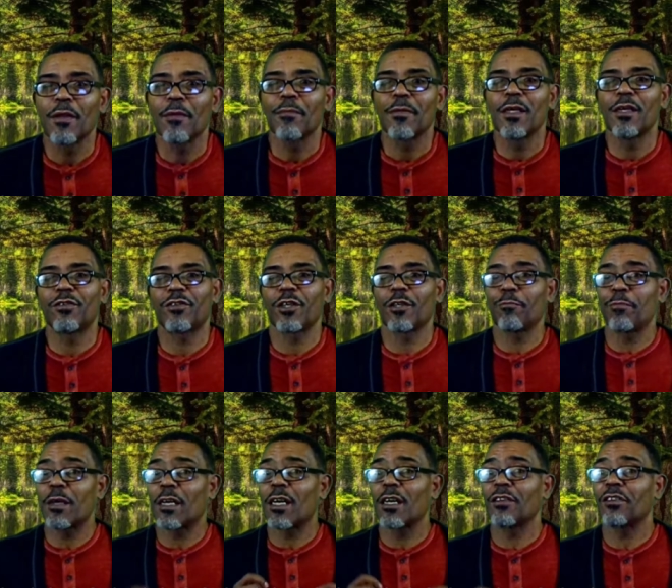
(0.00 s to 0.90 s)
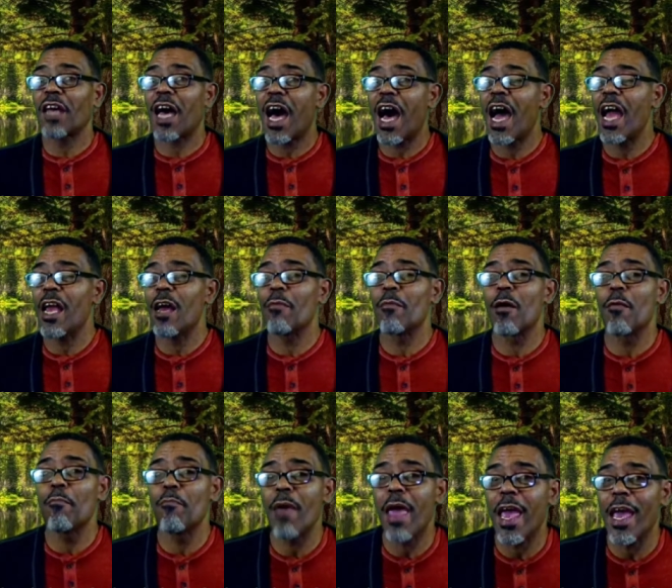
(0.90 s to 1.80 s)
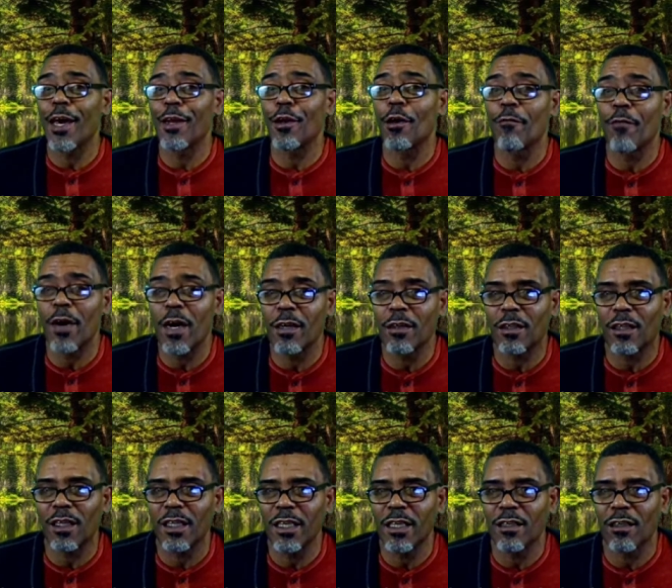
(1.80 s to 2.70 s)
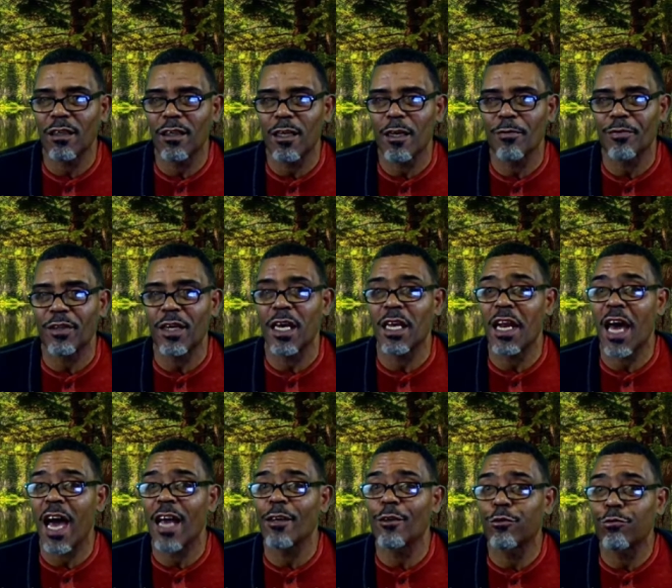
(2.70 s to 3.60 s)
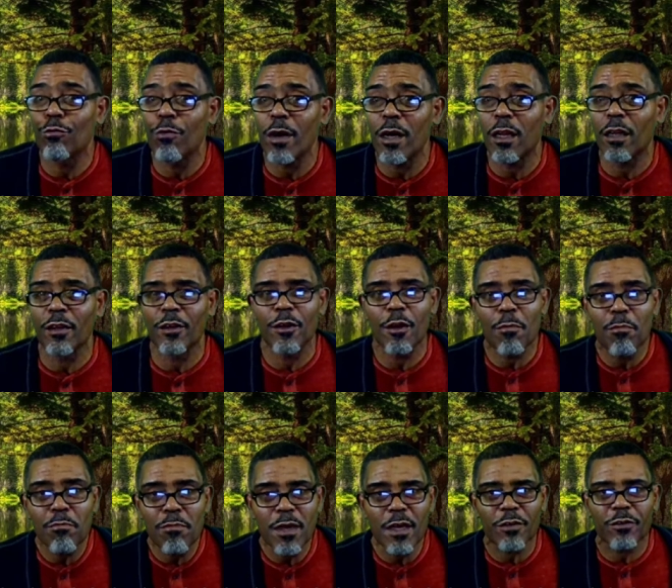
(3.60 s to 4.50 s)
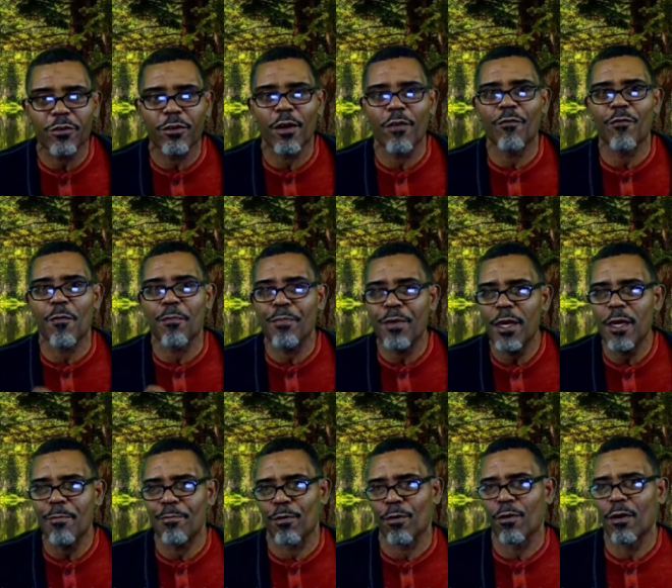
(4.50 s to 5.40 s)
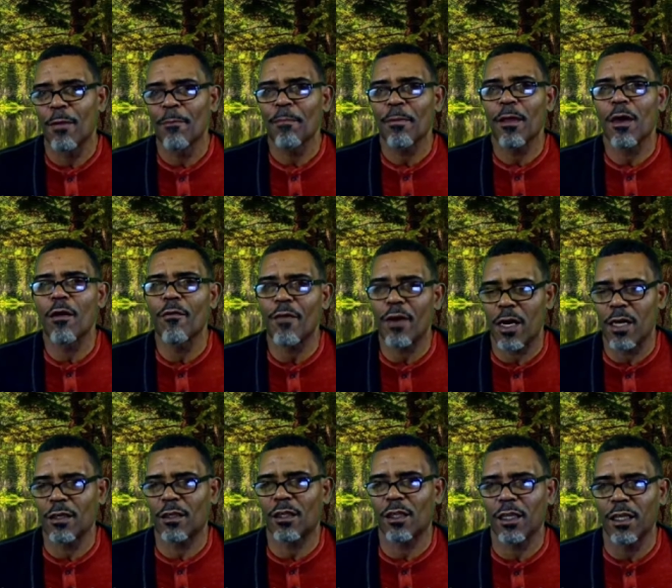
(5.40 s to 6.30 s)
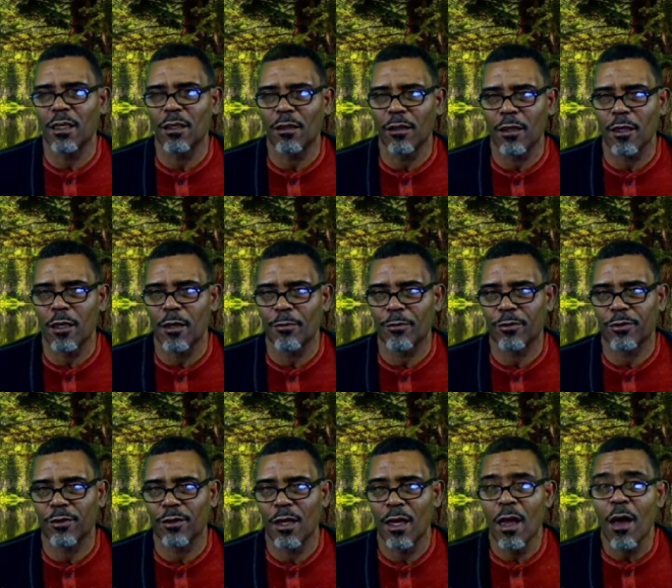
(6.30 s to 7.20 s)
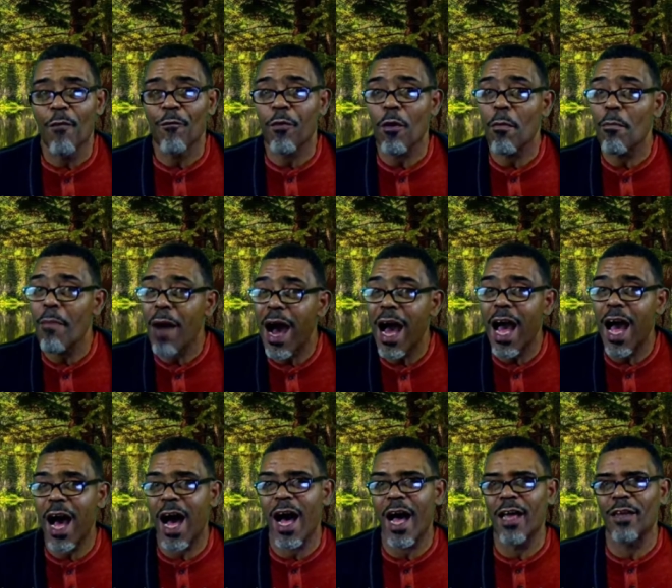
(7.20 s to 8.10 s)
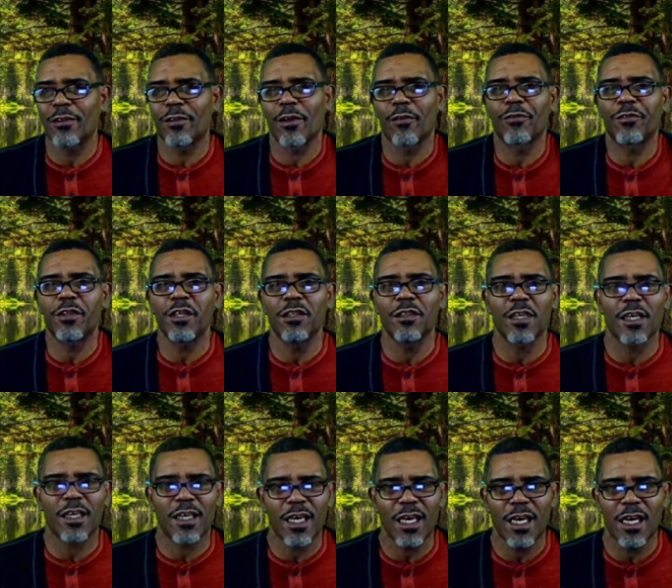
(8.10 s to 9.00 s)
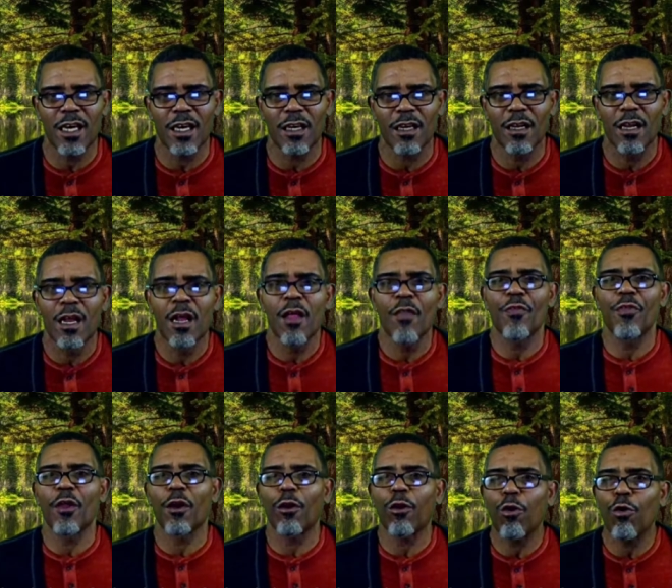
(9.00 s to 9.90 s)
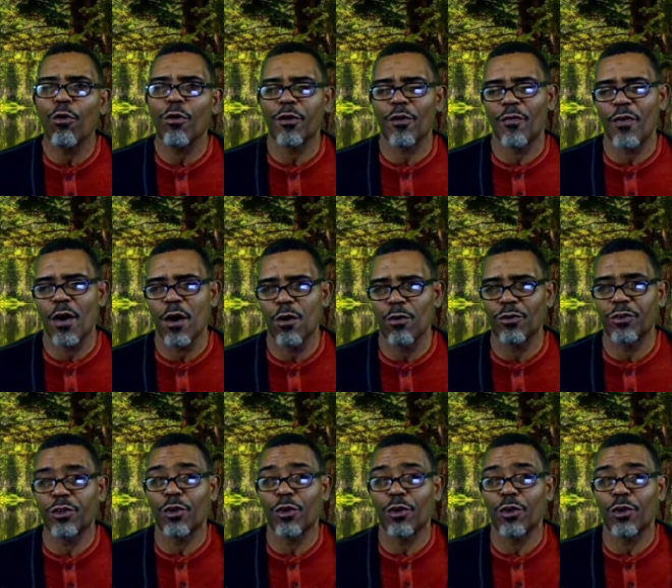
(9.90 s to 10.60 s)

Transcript: He says, Because I am a man of unclean lips, and I dwell in the midst of a people of unclean lips. For my eyes have seen the King, the Lord of hosts.